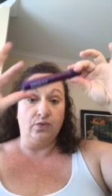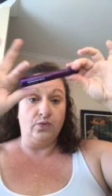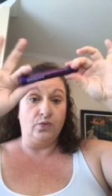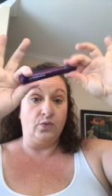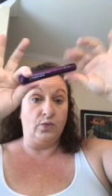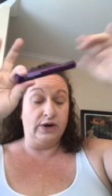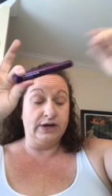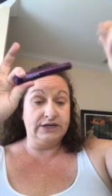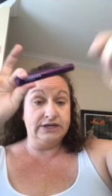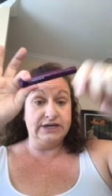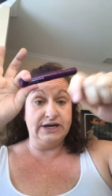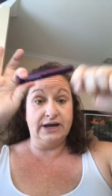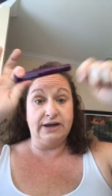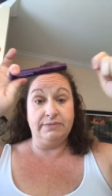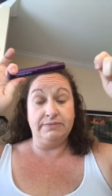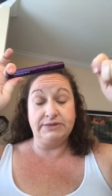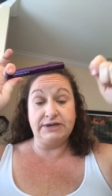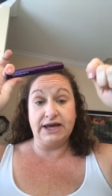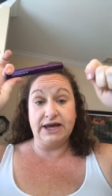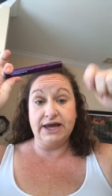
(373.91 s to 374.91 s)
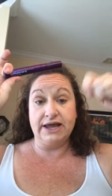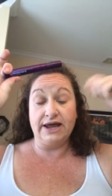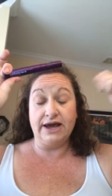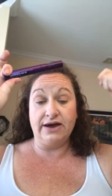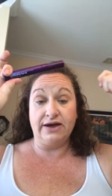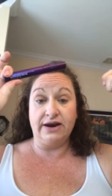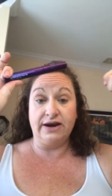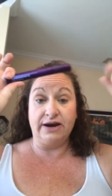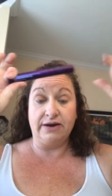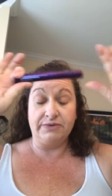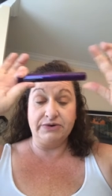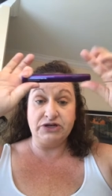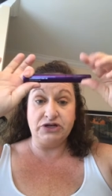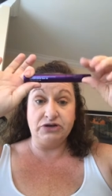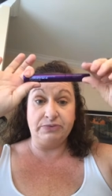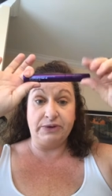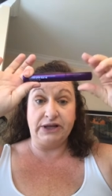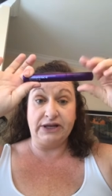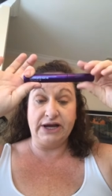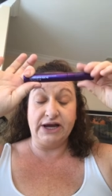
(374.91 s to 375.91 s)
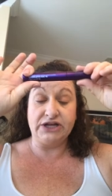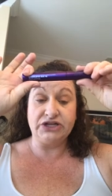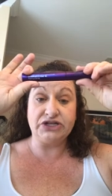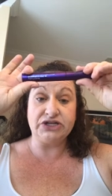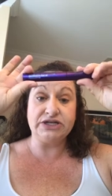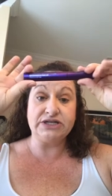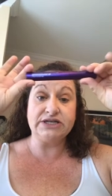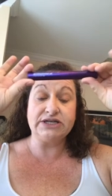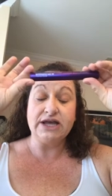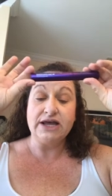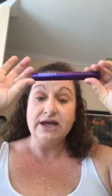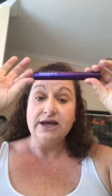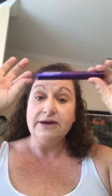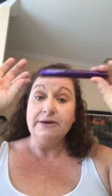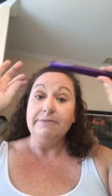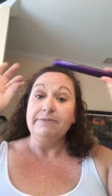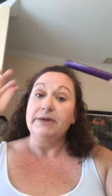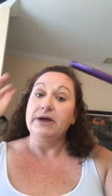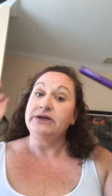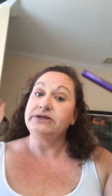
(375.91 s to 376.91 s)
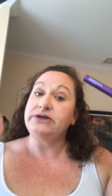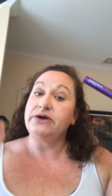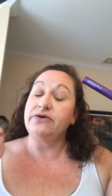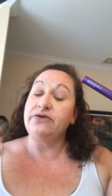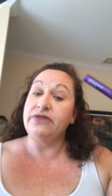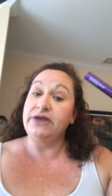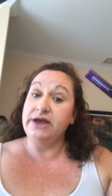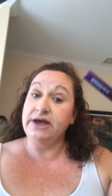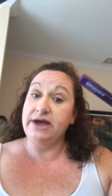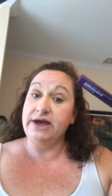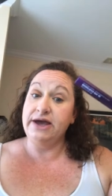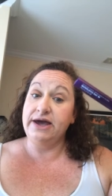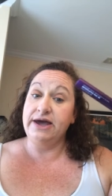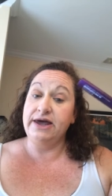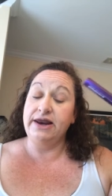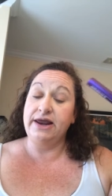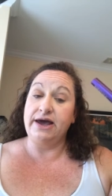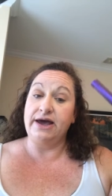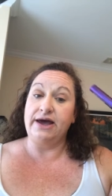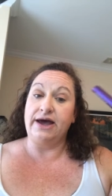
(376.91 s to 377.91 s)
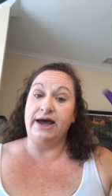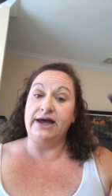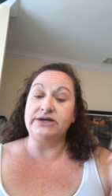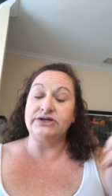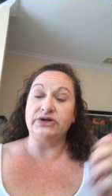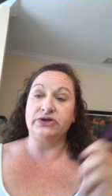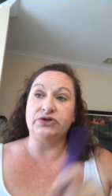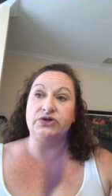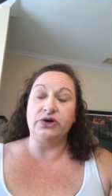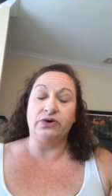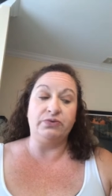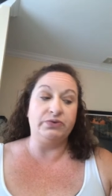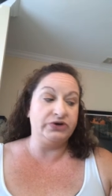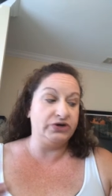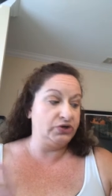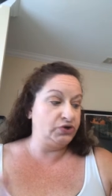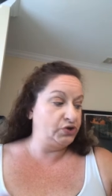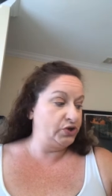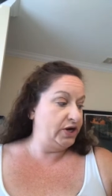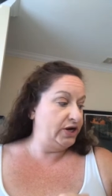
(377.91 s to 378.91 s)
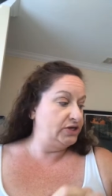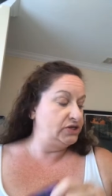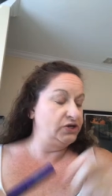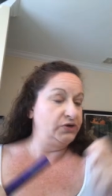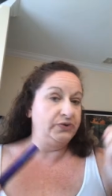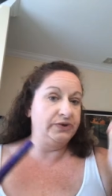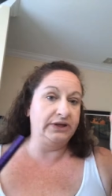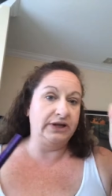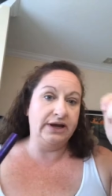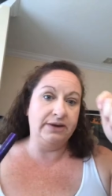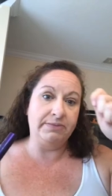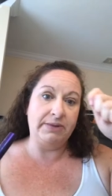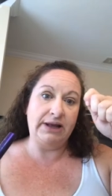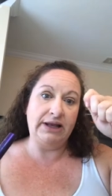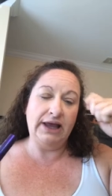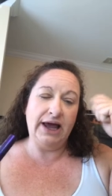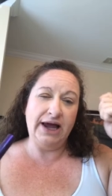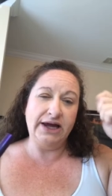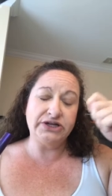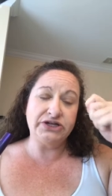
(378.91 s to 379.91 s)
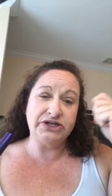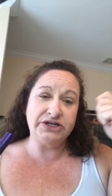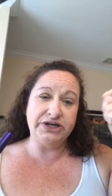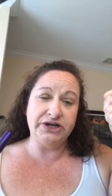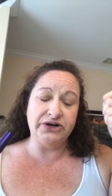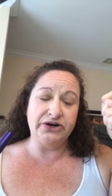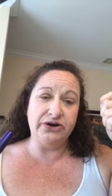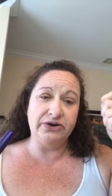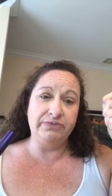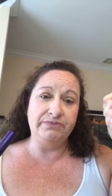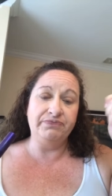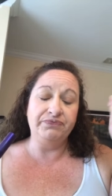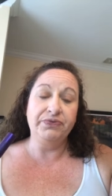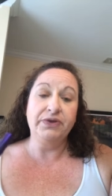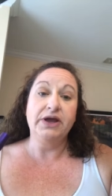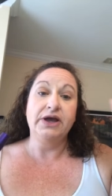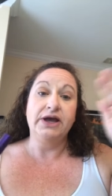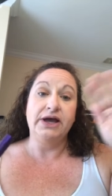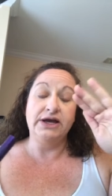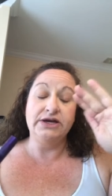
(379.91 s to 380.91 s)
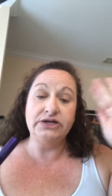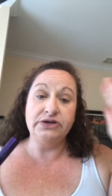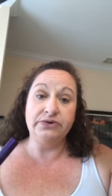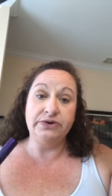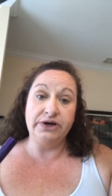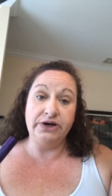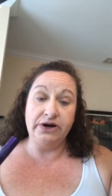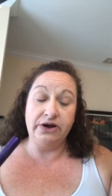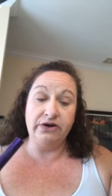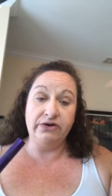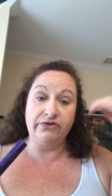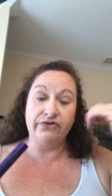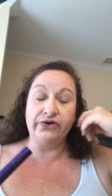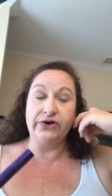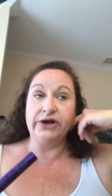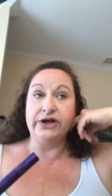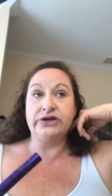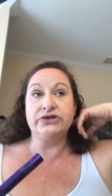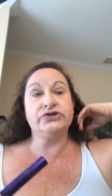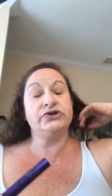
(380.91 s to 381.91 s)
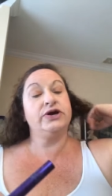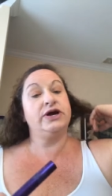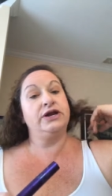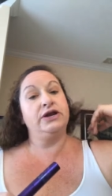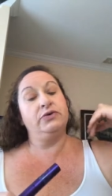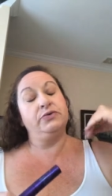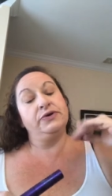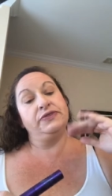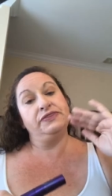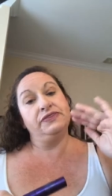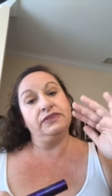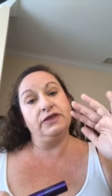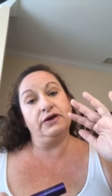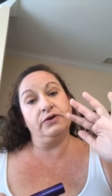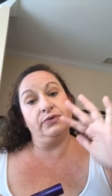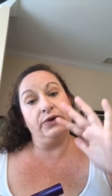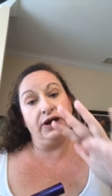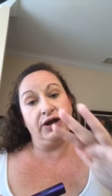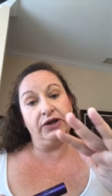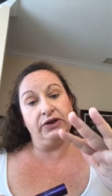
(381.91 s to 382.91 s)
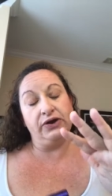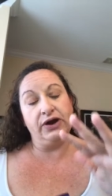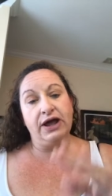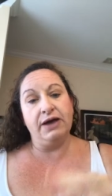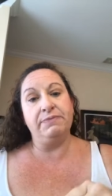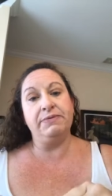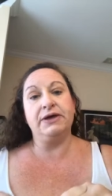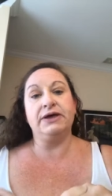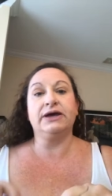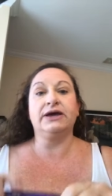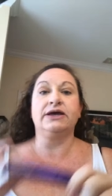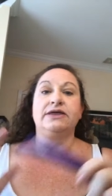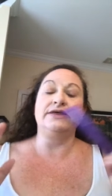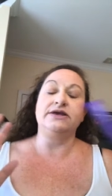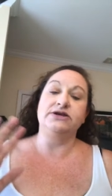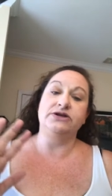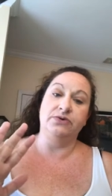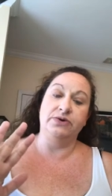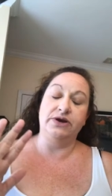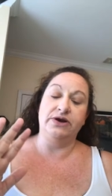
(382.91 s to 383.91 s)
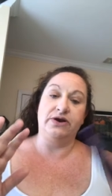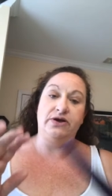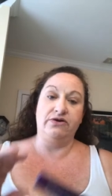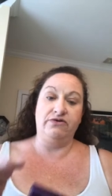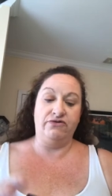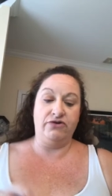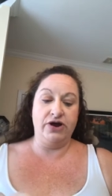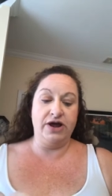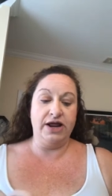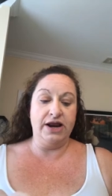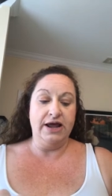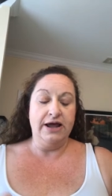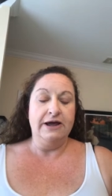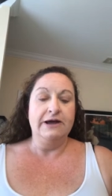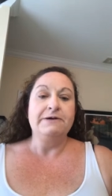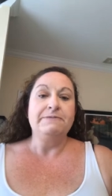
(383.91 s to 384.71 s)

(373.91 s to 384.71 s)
one dip, take it out, and I would do my lashes. So then I had told you I wanted to try doing like my lash serum and doing it over it, trying it with the regular Epic and then doing it over it.